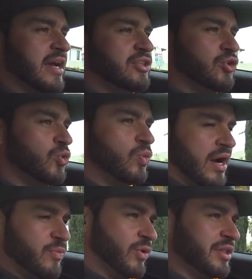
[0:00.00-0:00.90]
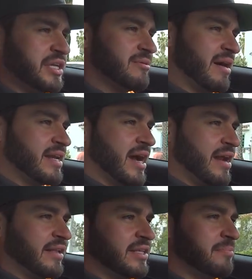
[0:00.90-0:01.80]
I will need my
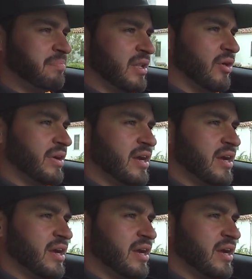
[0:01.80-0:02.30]
918 pillow